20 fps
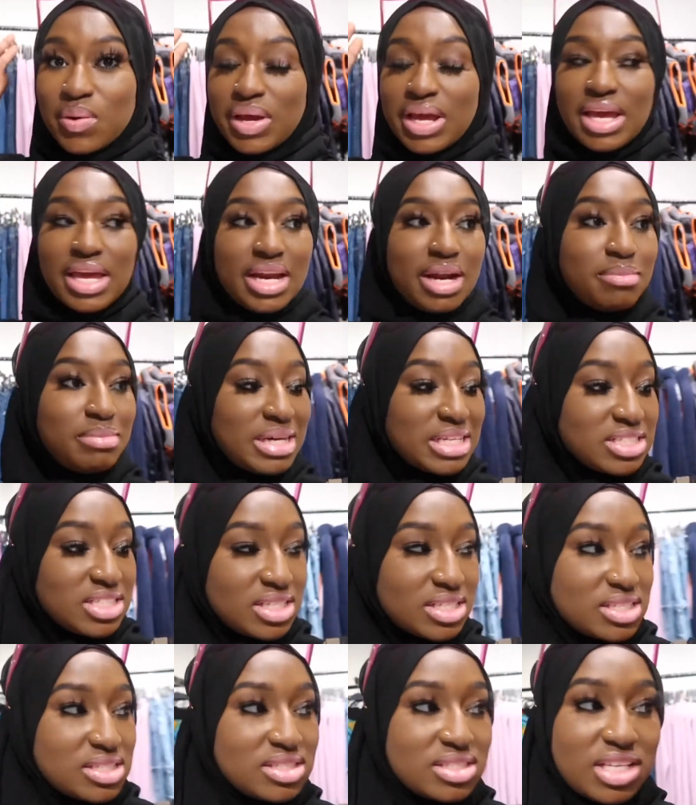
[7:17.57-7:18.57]
and i'm about
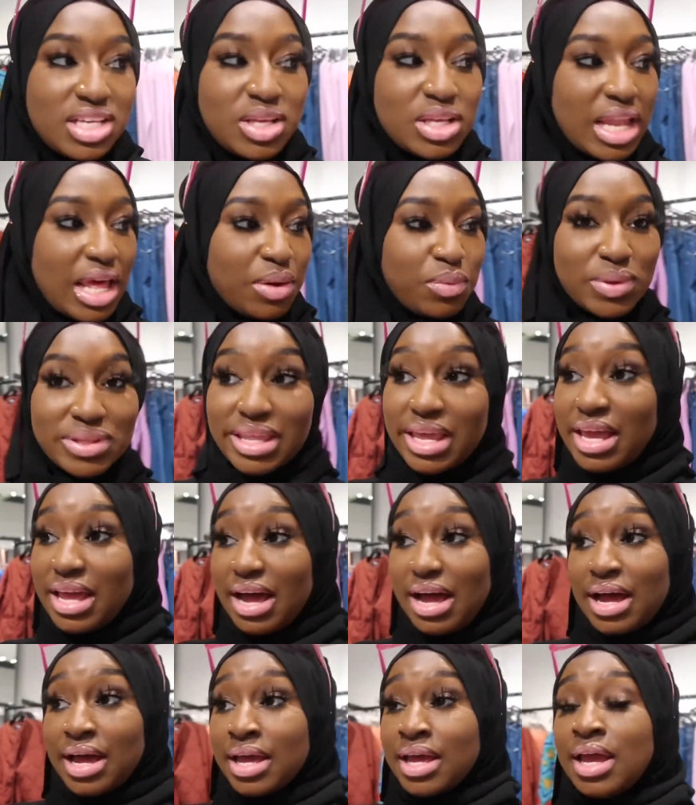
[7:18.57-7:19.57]
to see like what they
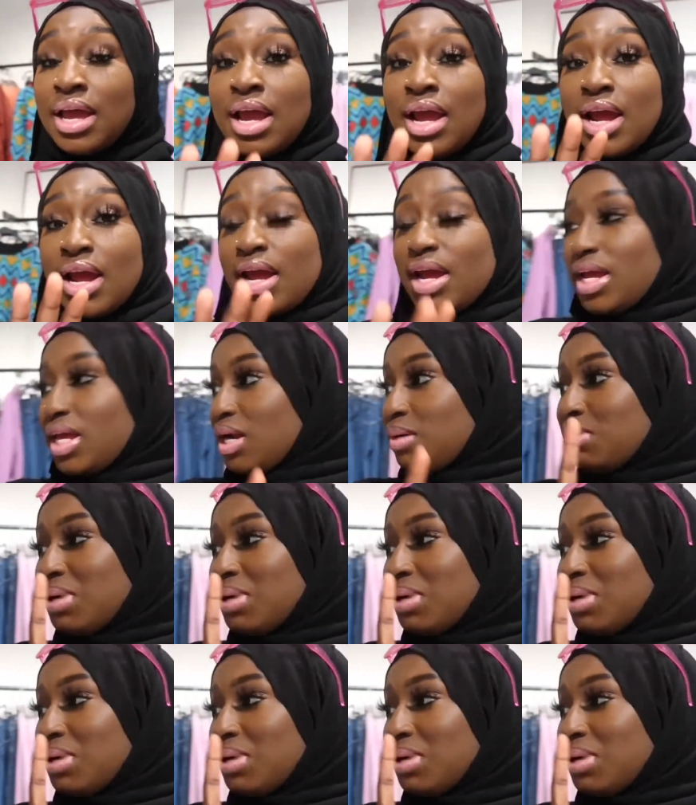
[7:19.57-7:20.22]
got and i'm